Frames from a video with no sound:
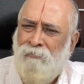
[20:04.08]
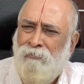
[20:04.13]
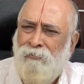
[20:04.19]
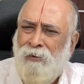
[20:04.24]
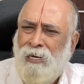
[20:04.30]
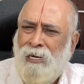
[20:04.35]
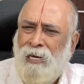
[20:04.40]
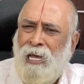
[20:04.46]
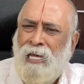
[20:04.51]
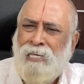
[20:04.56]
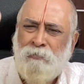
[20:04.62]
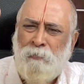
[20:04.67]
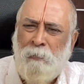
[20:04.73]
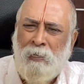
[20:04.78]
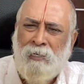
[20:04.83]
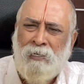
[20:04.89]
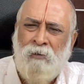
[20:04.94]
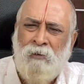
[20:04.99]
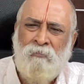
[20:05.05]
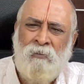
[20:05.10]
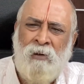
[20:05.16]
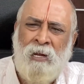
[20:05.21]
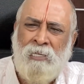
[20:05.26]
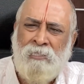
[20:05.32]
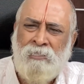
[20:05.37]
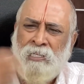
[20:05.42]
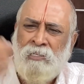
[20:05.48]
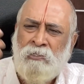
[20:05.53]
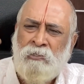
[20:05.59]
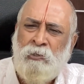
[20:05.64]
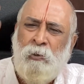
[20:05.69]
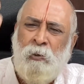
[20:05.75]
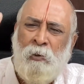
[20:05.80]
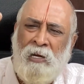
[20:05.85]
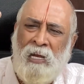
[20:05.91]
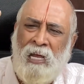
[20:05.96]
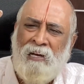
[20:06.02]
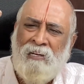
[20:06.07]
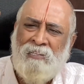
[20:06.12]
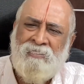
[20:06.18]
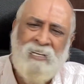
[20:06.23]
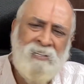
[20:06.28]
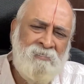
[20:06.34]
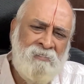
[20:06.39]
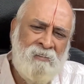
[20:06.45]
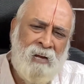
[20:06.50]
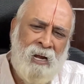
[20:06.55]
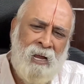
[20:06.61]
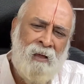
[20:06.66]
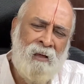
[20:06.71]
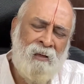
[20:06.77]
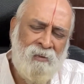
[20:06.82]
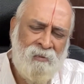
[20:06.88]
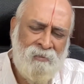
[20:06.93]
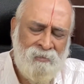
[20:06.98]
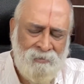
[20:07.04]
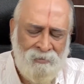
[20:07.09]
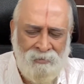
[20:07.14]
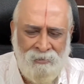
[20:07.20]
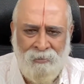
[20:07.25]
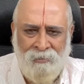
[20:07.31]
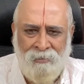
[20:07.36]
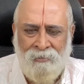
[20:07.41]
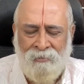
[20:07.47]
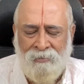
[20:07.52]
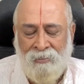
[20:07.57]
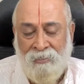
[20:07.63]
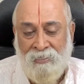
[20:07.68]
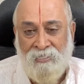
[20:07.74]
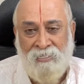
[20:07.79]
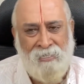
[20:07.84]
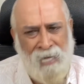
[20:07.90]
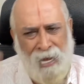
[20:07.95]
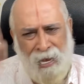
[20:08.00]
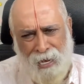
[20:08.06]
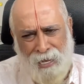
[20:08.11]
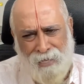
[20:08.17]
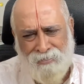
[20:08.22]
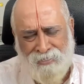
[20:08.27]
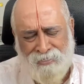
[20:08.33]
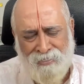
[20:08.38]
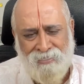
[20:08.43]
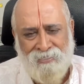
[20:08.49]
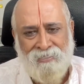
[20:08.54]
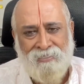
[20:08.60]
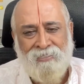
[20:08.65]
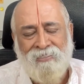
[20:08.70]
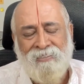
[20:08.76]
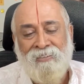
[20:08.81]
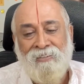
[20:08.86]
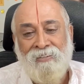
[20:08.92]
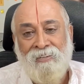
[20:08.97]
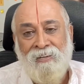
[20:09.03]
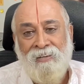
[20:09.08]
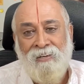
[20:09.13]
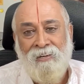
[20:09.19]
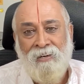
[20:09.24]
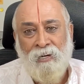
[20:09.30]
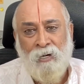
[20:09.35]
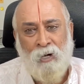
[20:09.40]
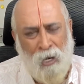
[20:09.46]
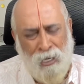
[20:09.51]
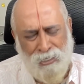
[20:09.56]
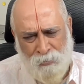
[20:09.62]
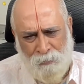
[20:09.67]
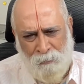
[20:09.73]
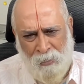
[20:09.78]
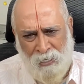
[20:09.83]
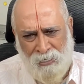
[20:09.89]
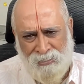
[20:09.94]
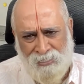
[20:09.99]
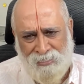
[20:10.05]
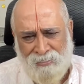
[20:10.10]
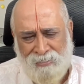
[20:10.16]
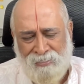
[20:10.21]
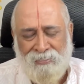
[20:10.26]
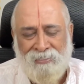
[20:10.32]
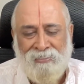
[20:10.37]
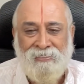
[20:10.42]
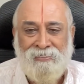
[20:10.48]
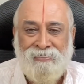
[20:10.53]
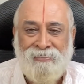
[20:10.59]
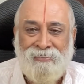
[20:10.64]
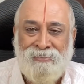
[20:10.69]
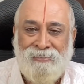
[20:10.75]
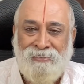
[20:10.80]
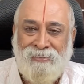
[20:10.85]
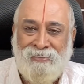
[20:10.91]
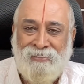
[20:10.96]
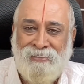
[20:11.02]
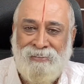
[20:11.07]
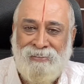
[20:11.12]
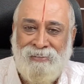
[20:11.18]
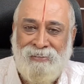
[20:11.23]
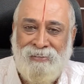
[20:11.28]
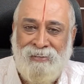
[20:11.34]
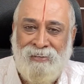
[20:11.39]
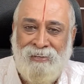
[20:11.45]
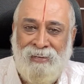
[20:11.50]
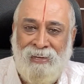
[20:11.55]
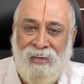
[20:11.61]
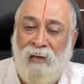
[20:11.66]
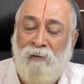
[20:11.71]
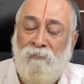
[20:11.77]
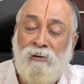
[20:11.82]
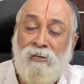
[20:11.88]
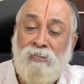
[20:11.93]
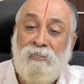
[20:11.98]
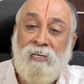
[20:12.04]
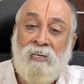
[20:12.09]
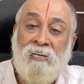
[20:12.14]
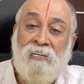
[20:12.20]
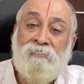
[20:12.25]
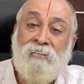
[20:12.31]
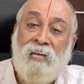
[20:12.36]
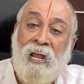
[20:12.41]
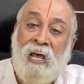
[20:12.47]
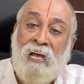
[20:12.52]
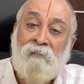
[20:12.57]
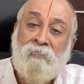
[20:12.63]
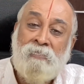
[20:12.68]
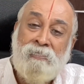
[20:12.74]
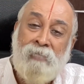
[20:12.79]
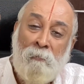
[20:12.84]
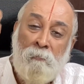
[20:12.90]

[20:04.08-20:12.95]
Every aspect of nature, Surya, Chandra, stars, cosmos, everything is an